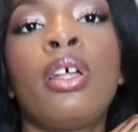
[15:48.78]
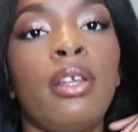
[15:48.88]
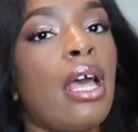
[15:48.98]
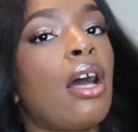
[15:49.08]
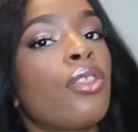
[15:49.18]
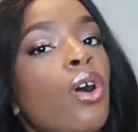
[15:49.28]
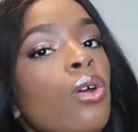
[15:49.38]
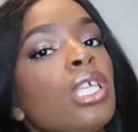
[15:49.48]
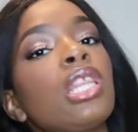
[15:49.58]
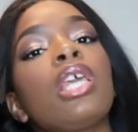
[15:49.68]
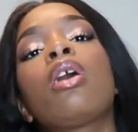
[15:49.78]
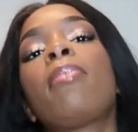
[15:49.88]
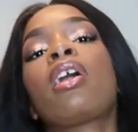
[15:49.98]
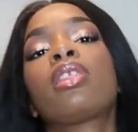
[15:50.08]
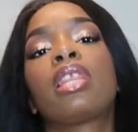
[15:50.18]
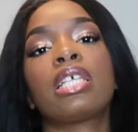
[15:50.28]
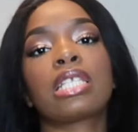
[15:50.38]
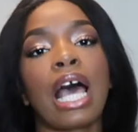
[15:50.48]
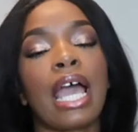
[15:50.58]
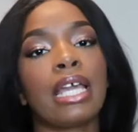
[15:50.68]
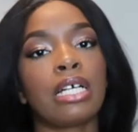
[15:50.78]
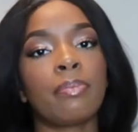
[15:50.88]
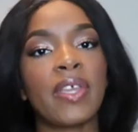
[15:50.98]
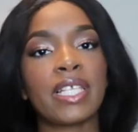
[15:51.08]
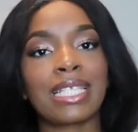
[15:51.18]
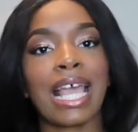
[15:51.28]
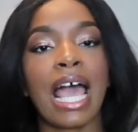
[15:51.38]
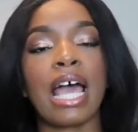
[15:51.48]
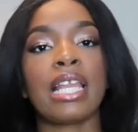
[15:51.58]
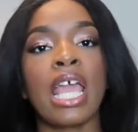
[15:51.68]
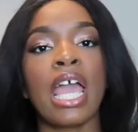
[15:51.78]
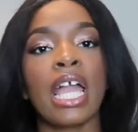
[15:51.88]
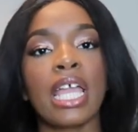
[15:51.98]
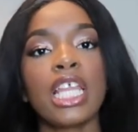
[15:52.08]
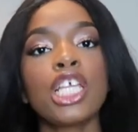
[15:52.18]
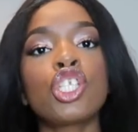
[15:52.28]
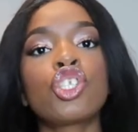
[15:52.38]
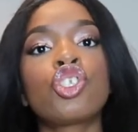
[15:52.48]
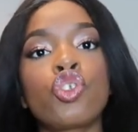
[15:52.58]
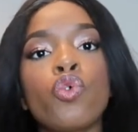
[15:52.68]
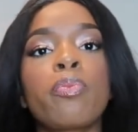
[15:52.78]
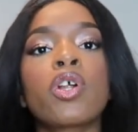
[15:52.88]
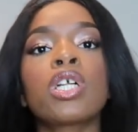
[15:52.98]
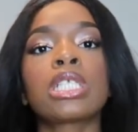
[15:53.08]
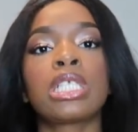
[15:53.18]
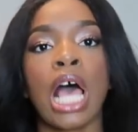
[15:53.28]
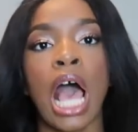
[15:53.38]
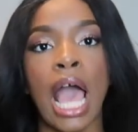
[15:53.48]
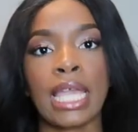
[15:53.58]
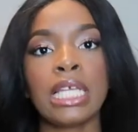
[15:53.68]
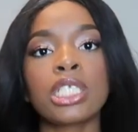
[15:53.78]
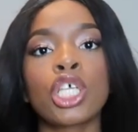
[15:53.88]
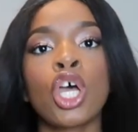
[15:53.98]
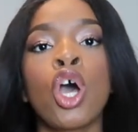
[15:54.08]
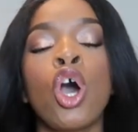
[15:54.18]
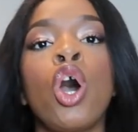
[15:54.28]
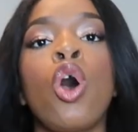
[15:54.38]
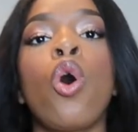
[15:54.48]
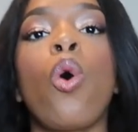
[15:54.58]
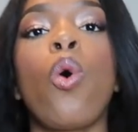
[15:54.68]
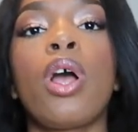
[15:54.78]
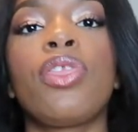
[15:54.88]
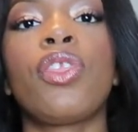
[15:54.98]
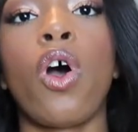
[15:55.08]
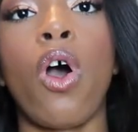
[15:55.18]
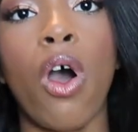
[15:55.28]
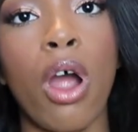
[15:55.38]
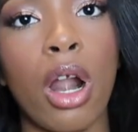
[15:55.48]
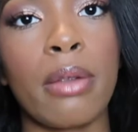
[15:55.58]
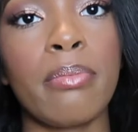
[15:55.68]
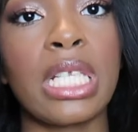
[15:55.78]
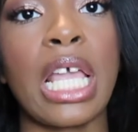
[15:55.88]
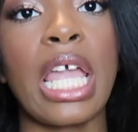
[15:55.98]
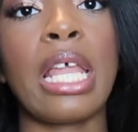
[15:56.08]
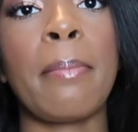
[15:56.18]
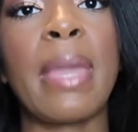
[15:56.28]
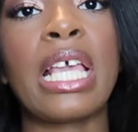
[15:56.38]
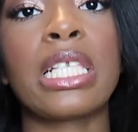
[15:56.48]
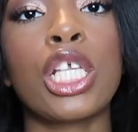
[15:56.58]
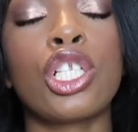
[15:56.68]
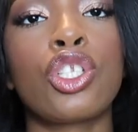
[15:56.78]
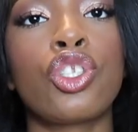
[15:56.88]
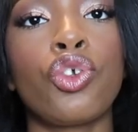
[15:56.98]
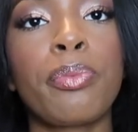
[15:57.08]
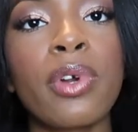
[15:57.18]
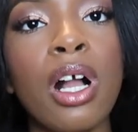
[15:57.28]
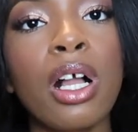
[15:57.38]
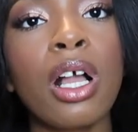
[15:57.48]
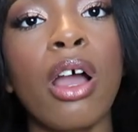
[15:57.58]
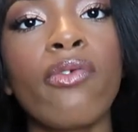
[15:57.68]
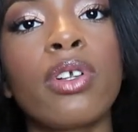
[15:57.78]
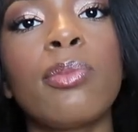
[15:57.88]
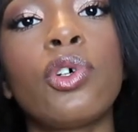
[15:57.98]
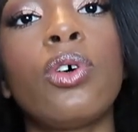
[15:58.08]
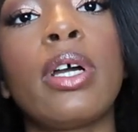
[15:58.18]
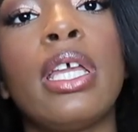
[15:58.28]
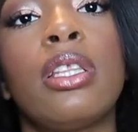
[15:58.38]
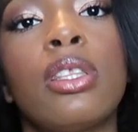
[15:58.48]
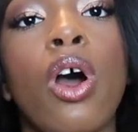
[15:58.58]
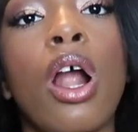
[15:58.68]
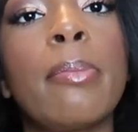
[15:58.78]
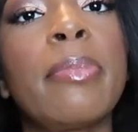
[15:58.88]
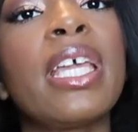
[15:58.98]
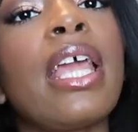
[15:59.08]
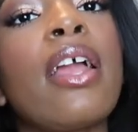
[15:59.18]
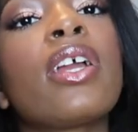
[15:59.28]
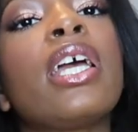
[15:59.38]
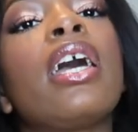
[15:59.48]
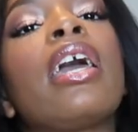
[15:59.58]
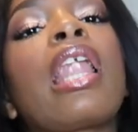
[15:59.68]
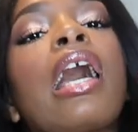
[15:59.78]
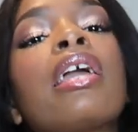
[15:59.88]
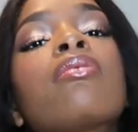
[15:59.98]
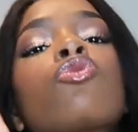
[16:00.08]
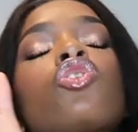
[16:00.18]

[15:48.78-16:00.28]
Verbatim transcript: Now the only thing about this item is that it is super tight on the arms, and it makes it super uncomfortable in the armpit area, and I am